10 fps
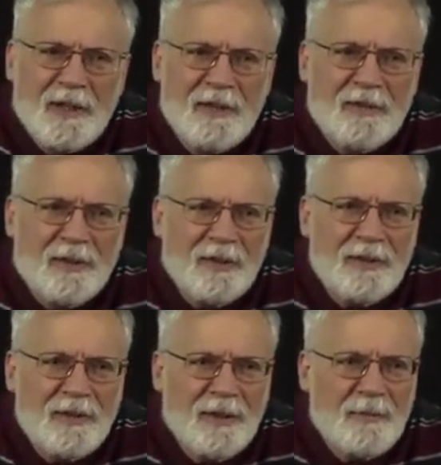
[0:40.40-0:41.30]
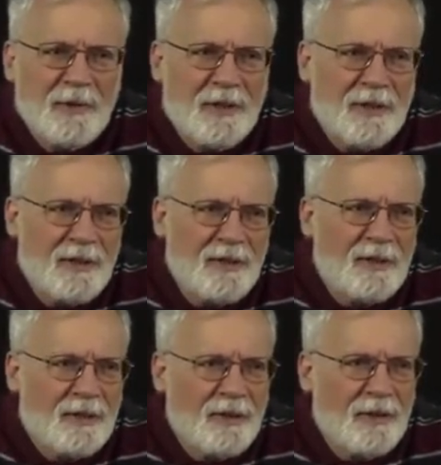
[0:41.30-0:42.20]
he suddenly came out and
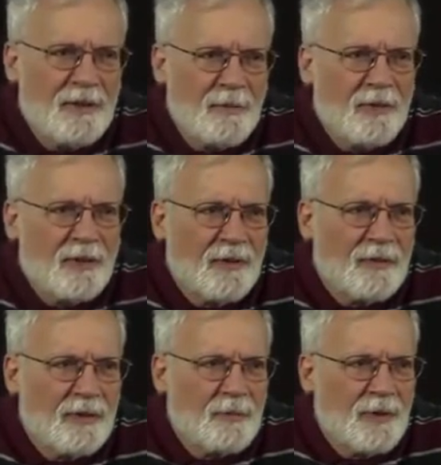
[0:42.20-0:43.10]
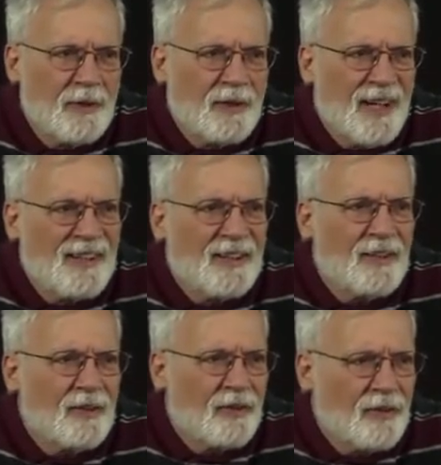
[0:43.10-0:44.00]
declared himself to be a
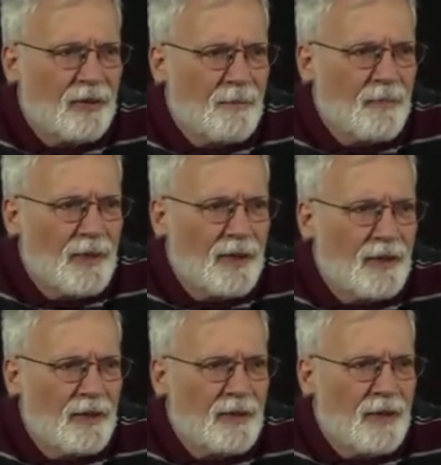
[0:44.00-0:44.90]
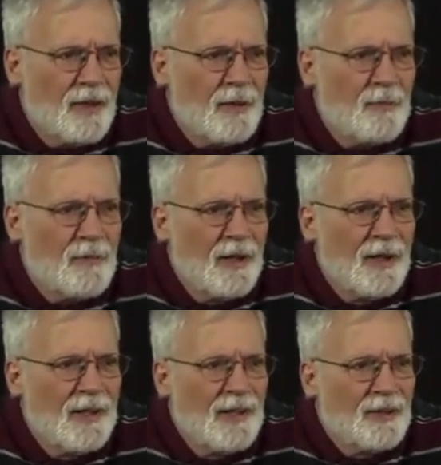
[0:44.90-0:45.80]
deist. He came
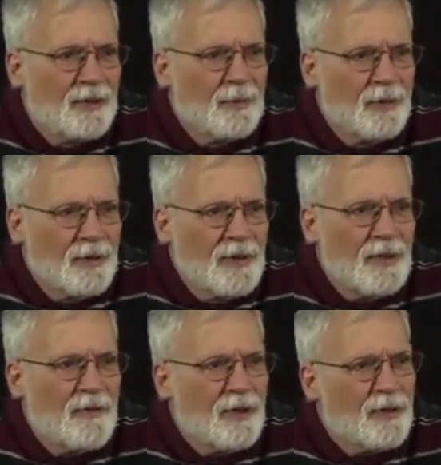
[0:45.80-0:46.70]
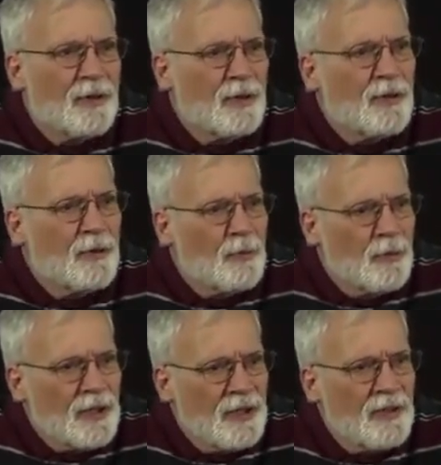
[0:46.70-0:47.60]
to believe that there
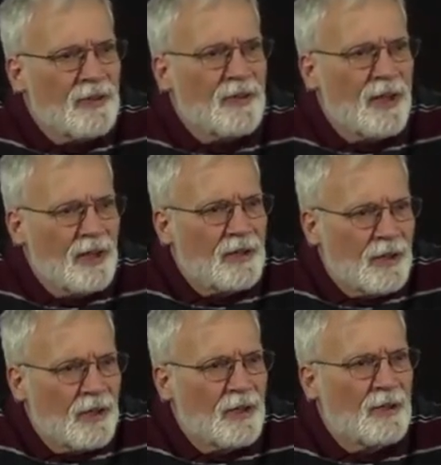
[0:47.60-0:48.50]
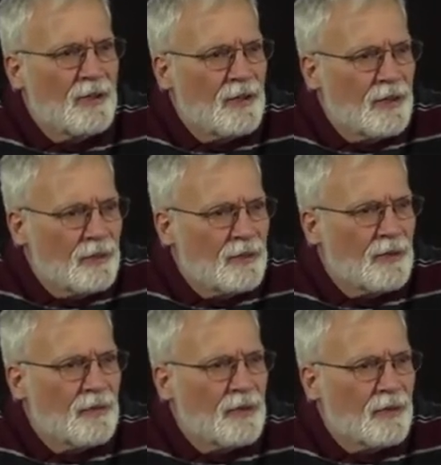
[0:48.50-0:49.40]
is a God in the
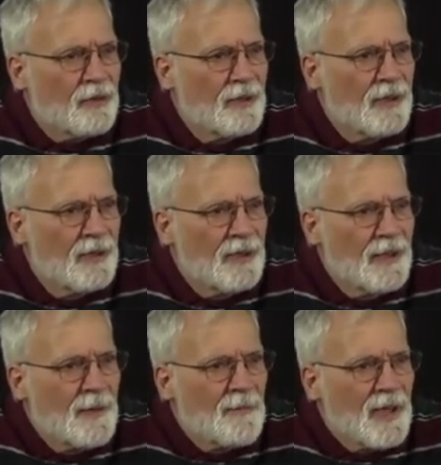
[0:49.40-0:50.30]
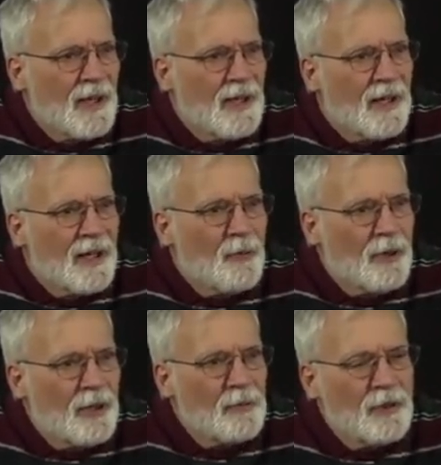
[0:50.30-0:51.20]
universe. And
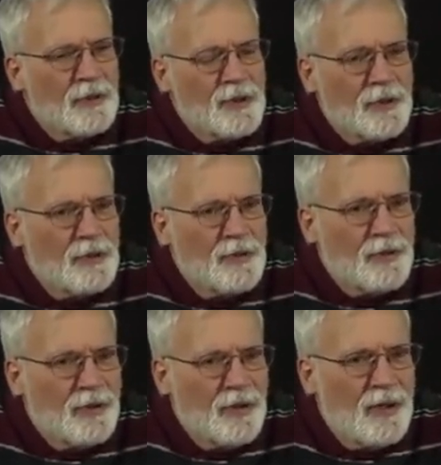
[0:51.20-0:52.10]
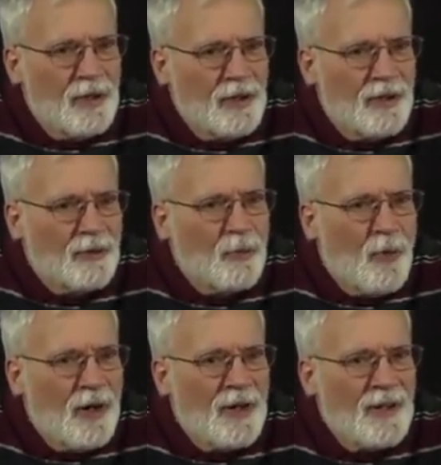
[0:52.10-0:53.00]
what I'm going to show you tonight is
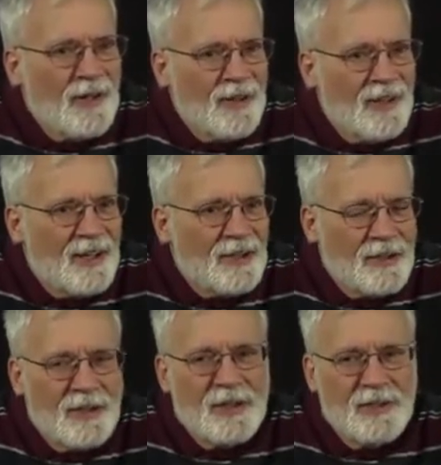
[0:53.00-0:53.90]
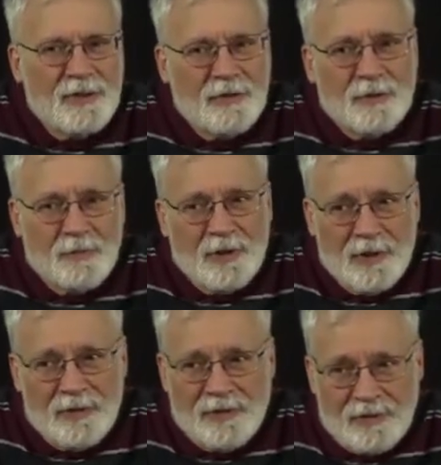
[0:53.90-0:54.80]
why that change took
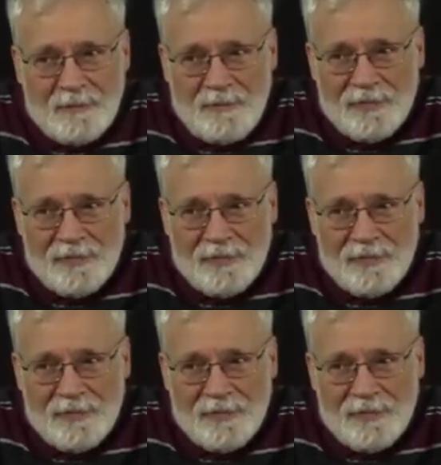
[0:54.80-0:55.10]
place.